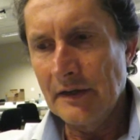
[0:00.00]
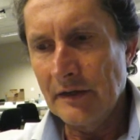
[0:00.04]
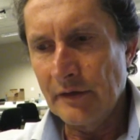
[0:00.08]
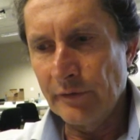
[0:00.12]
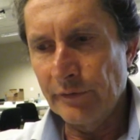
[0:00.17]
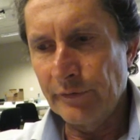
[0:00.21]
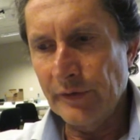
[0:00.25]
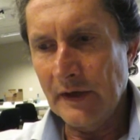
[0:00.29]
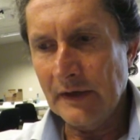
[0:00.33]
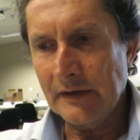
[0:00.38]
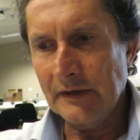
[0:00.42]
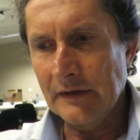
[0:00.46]
The
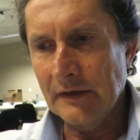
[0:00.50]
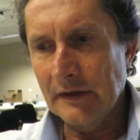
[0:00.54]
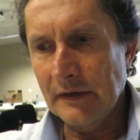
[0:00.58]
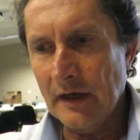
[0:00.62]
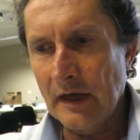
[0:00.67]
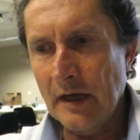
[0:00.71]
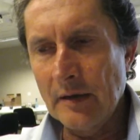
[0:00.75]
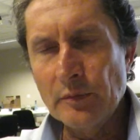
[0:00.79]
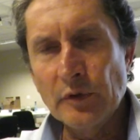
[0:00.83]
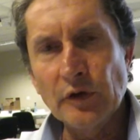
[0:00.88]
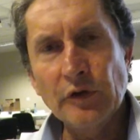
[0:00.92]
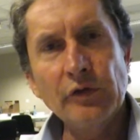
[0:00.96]
fact that
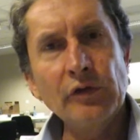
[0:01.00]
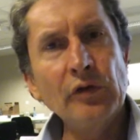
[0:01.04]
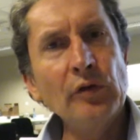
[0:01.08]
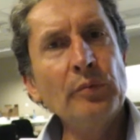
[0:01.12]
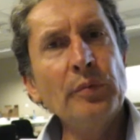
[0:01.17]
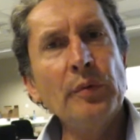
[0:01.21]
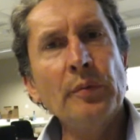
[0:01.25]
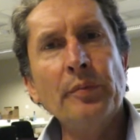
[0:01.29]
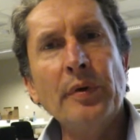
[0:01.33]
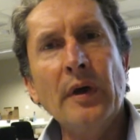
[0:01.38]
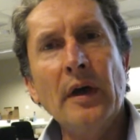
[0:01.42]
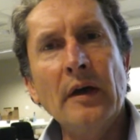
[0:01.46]
I'm a
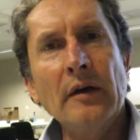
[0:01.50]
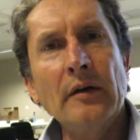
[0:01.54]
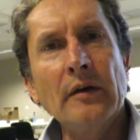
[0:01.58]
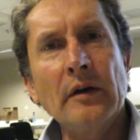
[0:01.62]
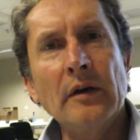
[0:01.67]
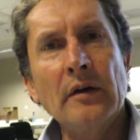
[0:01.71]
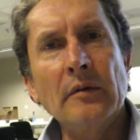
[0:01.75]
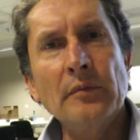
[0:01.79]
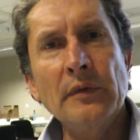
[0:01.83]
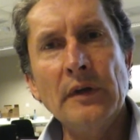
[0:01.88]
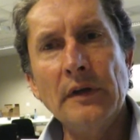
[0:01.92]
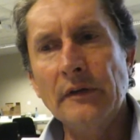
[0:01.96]

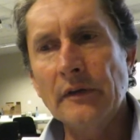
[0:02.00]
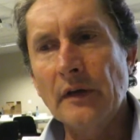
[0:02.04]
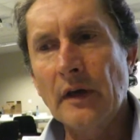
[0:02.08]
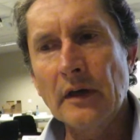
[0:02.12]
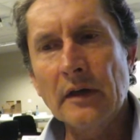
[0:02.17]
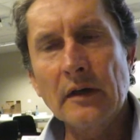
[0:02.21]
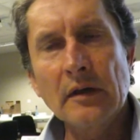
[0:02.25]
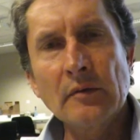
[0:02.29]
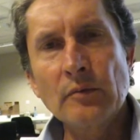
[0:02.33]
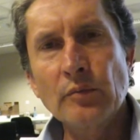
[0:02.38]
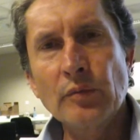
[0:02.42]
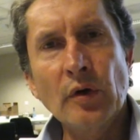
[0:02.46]
superpower means I
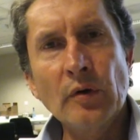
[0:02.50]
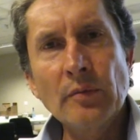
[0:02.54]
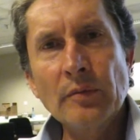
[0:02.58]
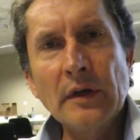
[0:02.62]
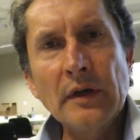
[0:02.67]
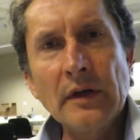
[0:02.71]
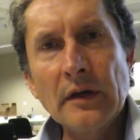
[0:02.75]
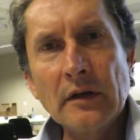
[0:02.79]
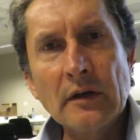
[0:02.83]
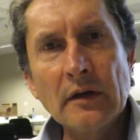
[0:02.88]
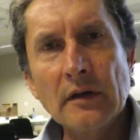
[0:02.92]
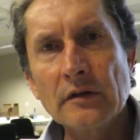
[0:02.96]
can bomb
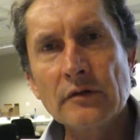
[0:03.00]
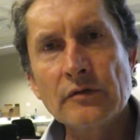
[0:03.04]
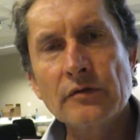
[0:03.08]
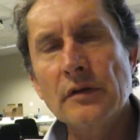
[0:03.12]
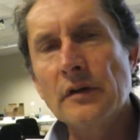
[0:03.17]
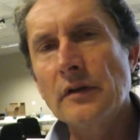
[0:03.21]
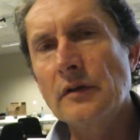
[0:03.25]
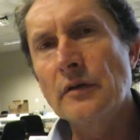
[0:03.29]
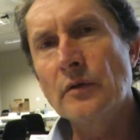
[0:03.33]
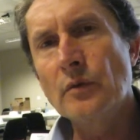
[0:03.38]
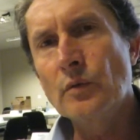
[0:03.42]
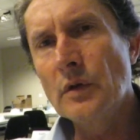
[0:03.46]
any
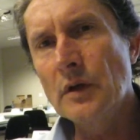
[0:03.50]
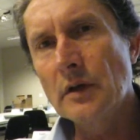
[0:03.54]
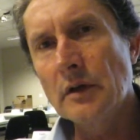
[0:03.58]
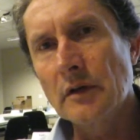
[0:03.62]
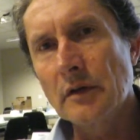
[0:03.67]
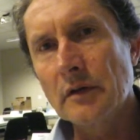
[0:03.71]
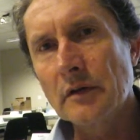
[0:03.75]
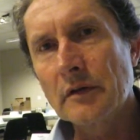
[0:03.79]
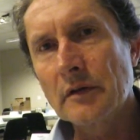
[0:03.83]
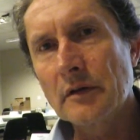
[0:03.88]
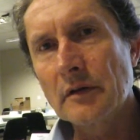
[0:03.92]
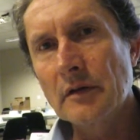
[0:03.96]
country in the
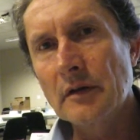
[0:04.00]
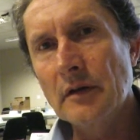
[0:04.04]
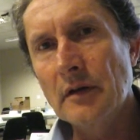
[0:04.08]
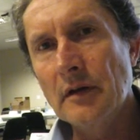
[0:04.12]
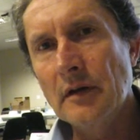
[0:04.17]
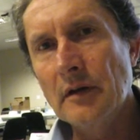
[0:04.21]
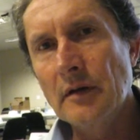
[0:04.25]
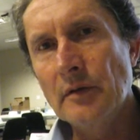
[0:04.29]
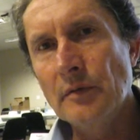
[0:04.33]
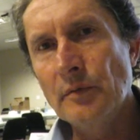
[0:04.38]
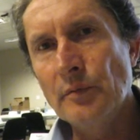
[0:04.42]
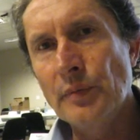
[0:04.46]
world,
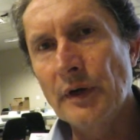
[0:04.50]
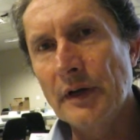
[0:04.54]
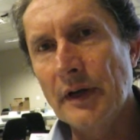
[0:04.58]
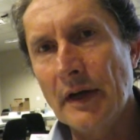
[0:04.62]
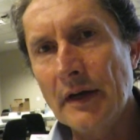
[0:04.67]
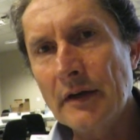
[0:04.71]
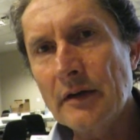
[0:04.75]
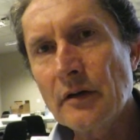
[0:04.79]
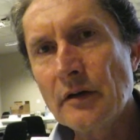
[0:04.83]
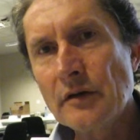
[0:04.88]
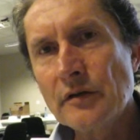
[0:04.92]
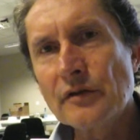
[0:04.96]
but
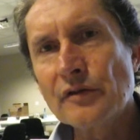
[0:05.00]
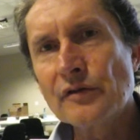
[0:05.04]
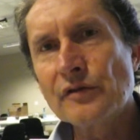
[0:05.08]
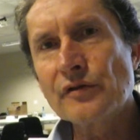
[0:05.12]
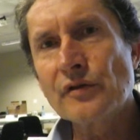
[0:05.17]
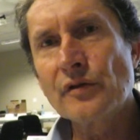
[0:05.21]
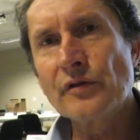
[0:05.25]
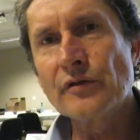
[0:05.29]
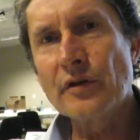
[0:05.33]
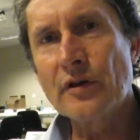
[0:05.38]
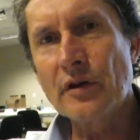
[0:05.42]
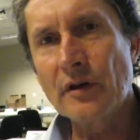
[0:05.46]
I can't
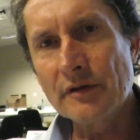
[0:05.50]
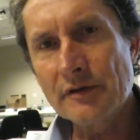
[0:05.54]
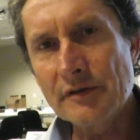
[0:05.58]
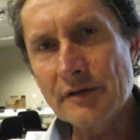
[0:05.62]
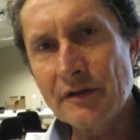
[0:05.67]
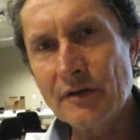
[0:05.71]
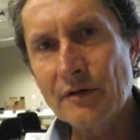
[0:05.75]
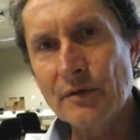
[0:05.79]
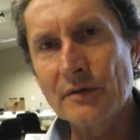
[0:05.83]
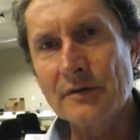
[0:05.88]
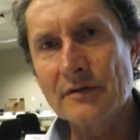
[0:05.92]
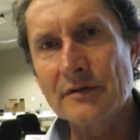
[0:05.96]
control the
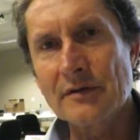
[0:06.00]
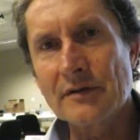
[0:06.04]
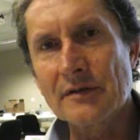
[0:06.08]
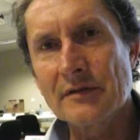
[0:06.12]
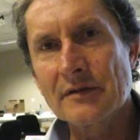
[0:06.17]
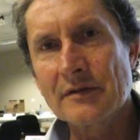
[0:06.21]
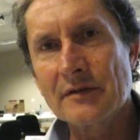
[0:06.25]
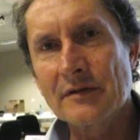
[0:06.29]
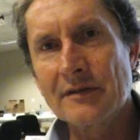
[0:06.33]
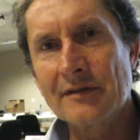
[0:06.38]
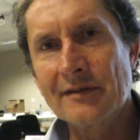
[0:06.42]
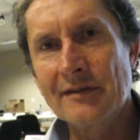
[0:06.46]

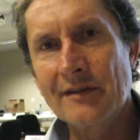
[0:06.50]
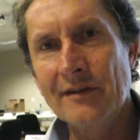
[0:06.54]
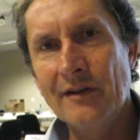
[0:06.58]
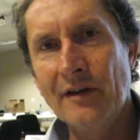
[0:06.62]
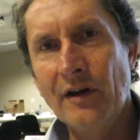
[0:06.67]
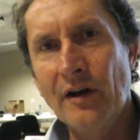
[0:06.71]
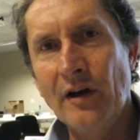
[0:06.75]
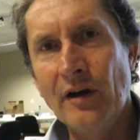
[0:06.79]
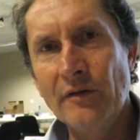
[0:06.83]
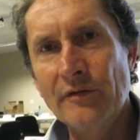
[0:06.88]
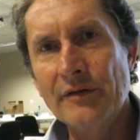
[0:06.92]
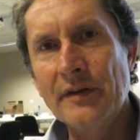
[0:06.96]
consequences
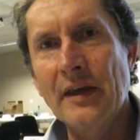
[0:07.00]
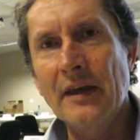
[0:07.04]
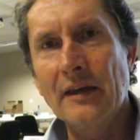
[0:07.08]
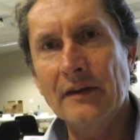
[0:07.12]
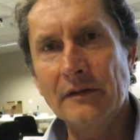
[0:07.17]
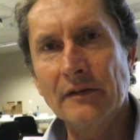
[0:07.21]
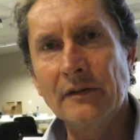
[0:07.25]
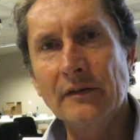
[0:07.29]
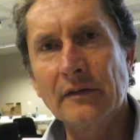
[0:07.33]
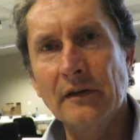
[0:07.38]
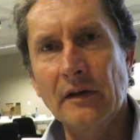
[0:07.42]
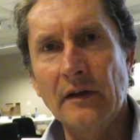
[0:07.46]
of the
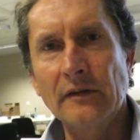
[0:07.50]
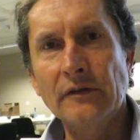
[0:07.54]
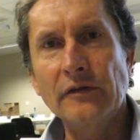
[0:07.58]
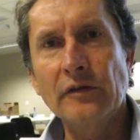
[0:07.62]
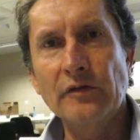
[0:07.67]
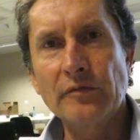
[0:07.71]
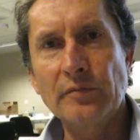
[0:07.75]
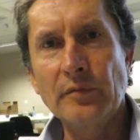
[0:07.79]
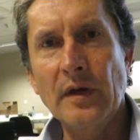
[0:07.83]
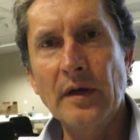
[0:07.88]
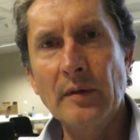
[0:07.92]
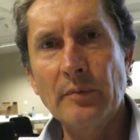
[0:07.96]
exercise
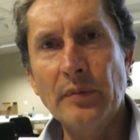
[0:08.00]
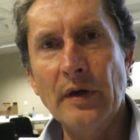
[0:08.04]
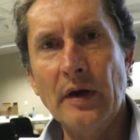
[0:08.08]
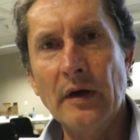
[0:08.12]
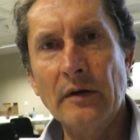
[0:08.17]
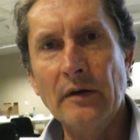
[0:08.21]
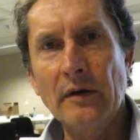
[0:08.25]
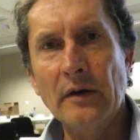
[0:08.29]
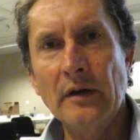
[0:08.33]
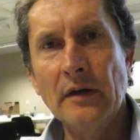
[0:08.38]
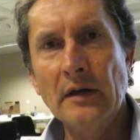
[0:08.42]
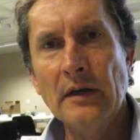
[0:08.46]
of my
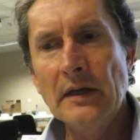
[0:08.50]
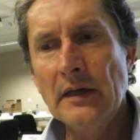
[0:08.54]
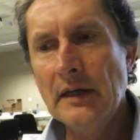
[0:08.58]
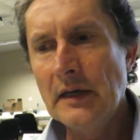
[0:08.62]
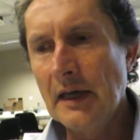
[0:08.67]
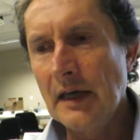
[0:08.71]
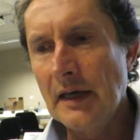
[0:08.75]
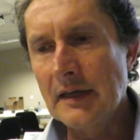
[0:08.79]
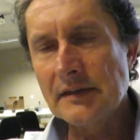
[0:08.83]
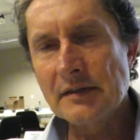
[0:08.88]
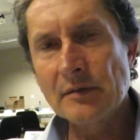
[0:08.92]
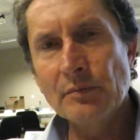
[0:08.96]
power.
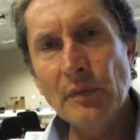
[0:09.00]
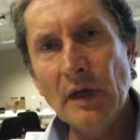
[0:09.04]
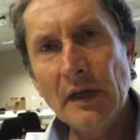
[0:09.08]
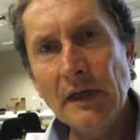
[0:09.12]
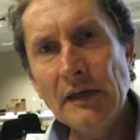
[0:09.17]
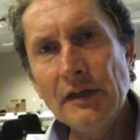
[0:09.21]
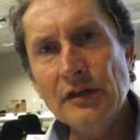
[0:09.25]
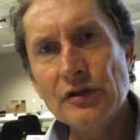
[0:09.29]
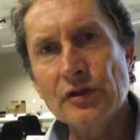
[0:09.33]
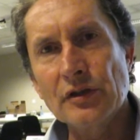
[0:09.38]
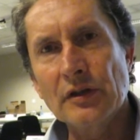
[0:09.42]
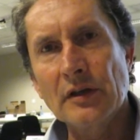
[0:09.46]
As a
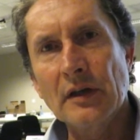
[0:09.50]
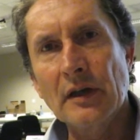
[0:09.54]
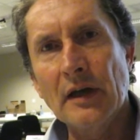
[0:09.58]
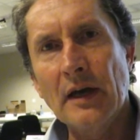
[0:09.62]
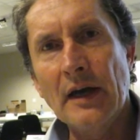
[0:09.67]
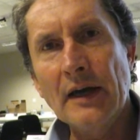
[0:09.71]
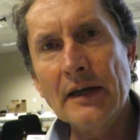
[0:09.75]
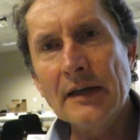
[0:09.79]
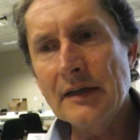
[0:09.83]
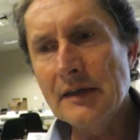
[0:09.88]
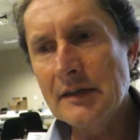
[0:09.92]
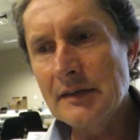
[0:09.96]
manager,
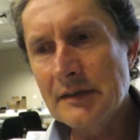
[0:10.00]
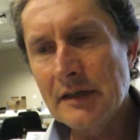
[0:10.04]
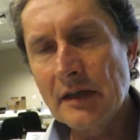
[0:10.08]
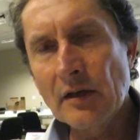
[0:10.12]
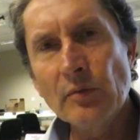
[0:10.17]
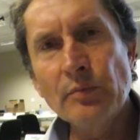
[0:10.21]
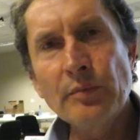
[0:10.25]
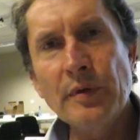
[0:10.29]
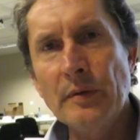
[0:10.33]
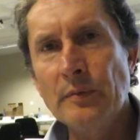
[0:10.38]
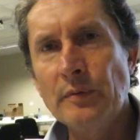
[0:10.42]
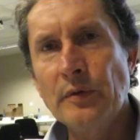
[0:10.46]
I can
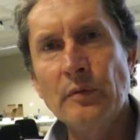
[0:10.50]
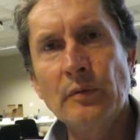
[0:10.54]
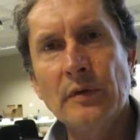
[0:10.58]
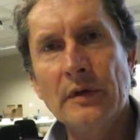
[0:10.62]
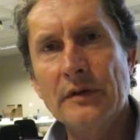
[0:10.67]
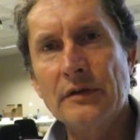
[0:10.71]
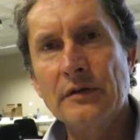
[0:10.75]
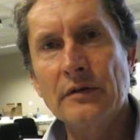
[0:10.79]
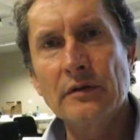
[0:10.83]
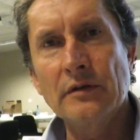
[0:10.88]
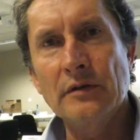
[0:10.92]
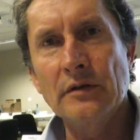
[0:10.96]
tell people
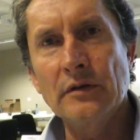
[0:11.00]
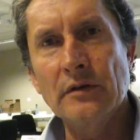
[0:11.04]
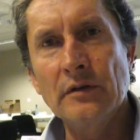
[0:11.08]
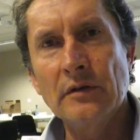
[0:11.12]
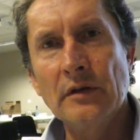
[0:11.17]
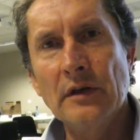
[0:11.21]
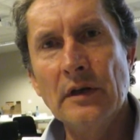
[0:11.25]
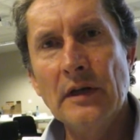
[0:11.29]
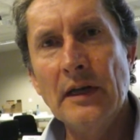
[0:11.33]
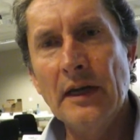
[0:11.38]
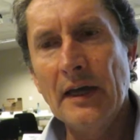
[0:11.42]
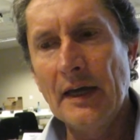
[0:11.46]
what to do.
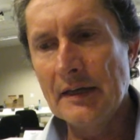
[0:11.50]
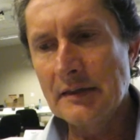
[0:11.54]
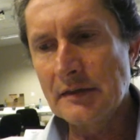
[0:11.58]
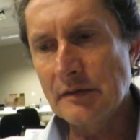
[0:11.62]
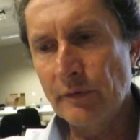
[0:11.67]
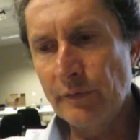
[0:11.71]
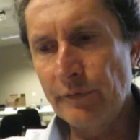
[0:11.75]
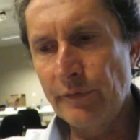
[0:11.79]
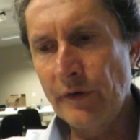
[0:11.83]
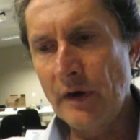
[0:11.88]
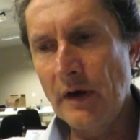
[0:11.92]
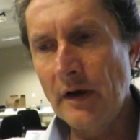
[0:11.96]
As
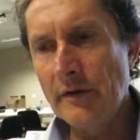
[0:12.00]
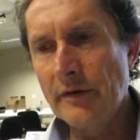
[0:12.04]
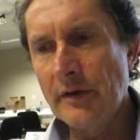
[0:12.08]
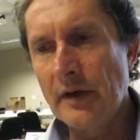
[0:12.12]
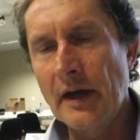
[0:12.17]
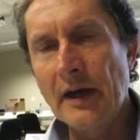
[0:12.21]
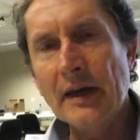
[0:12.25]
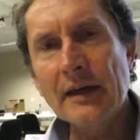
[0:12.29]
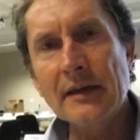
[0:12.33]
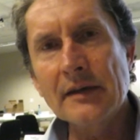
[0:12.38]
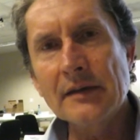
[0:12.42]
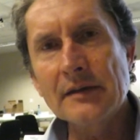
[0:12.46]
a father,
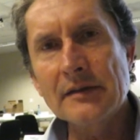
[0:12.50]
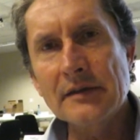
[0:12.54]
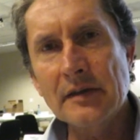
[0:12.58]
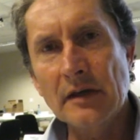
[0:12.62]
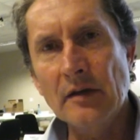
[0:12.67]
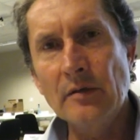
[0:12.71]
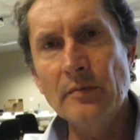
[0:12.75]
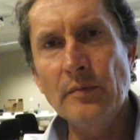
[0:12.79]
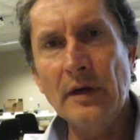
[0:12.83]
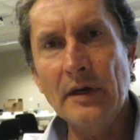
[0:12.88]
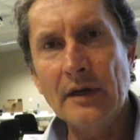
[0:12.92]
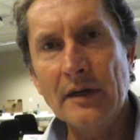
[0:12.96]
I can
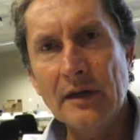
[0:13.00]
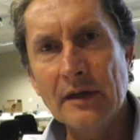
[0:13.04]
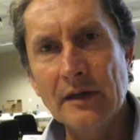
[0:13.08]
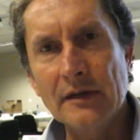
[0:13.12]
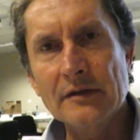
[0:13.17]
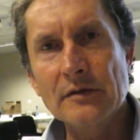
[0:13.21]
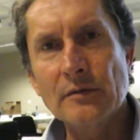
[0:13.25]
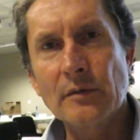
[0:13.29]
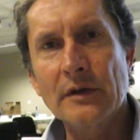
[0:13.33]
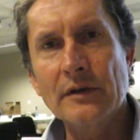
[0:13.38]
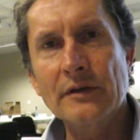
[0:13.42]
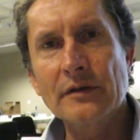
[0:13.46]
tell my
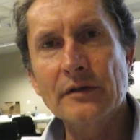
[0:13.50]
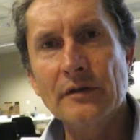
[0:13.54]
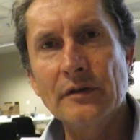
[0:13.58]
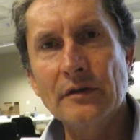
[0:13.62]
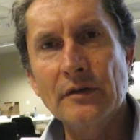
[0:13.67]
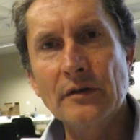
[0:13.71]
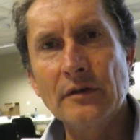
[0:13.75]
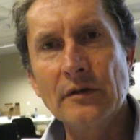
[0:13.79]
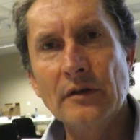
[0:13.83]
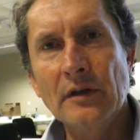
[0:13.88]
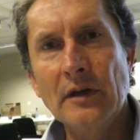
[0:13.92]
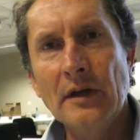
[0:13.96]
kids what to
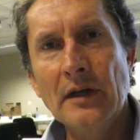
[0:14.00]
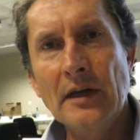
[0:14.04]
do.